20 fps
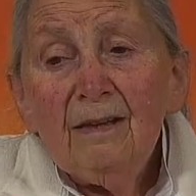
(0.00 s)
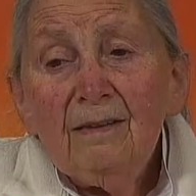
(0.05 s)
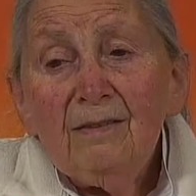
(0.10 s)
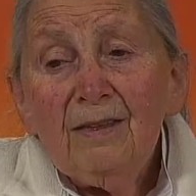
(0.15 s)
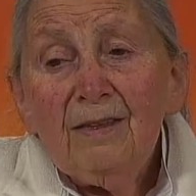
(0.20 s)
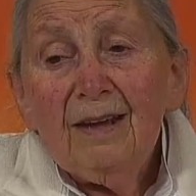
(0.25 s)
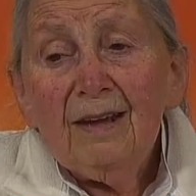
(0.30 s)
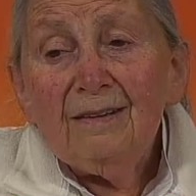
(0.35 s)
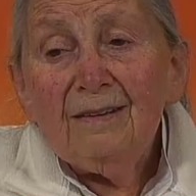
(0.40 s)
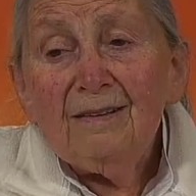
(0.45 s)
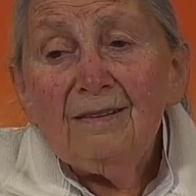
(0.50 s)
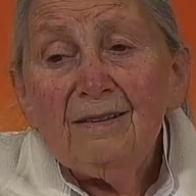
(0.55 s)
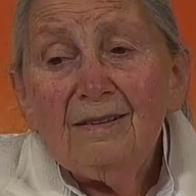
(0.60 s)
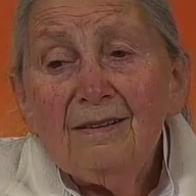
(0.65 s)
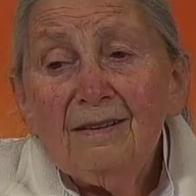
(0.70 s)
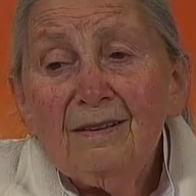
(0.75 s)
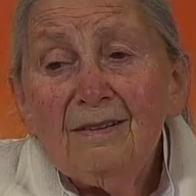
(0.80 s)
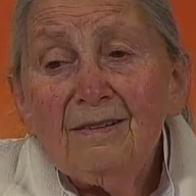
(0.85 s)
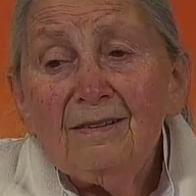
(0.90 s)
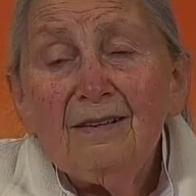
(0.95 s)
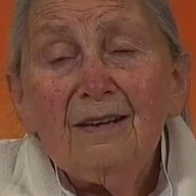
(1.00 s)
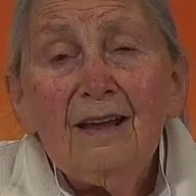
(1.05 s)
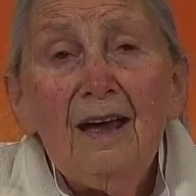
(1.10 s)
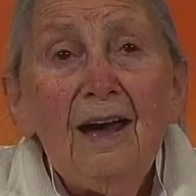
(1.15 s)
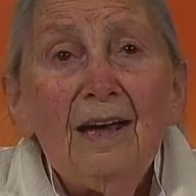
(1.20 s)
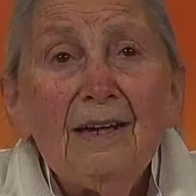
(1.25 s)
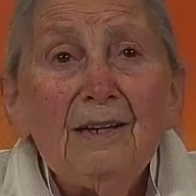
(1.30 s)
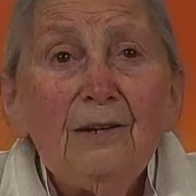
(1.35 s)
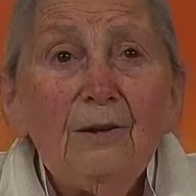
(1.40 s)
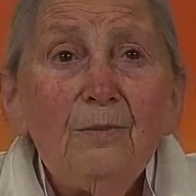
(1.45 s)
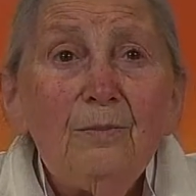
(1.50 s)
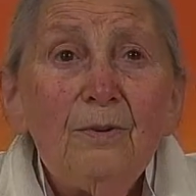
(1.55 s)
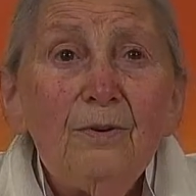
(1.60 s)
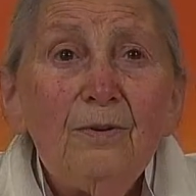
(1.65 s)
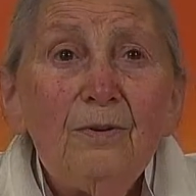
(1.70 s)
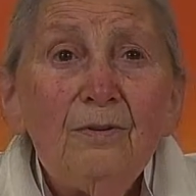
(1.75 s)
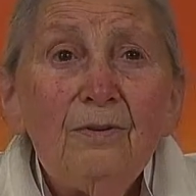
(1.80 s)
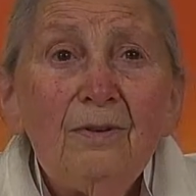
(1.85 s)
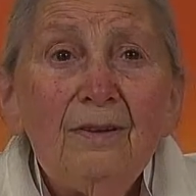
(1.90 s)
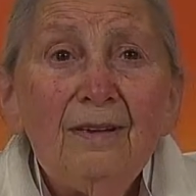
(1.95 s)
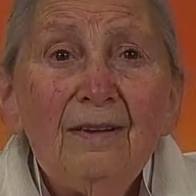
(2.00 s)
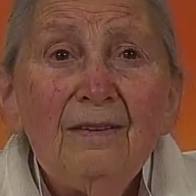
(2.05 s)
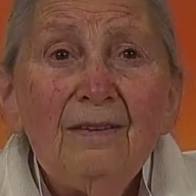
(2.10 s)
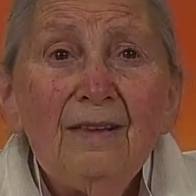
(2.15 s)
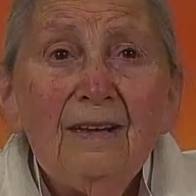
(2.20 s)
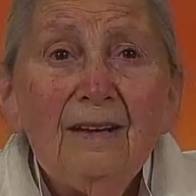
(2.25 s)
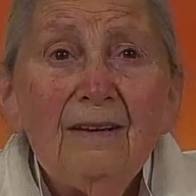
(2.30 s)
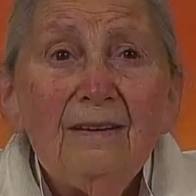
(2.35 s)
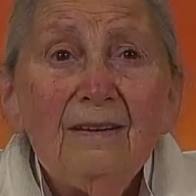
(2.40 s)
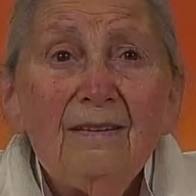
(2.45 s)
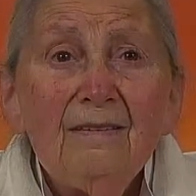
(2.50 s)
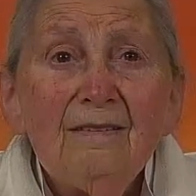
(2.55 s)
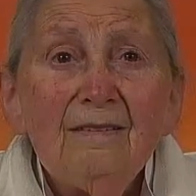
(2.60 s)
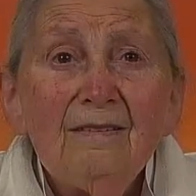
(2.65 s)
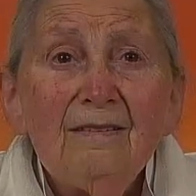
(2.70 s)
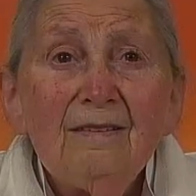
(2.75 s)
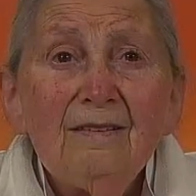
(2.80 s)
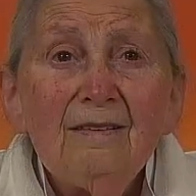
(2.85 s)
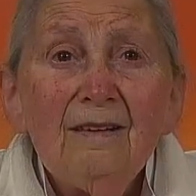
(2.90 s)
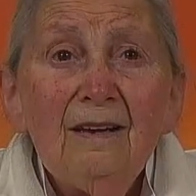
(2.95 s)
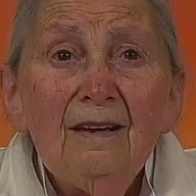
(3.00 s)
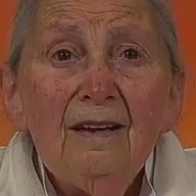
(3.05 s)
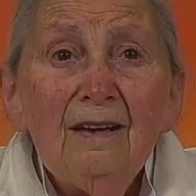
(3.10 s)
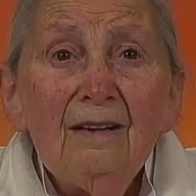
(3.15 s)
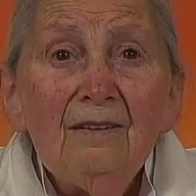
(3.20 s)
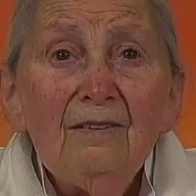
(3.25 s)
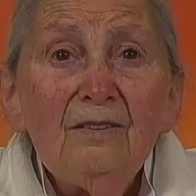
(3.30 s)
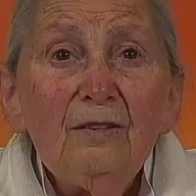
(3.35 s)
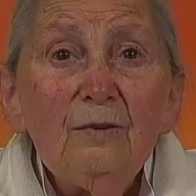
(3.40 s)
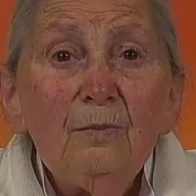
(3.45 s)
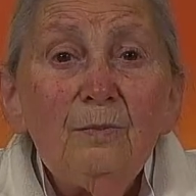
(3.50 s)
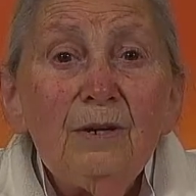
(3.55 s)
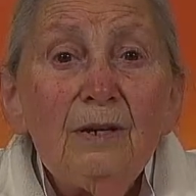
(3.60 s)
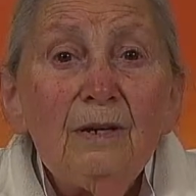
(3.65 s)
that is likable, that is to be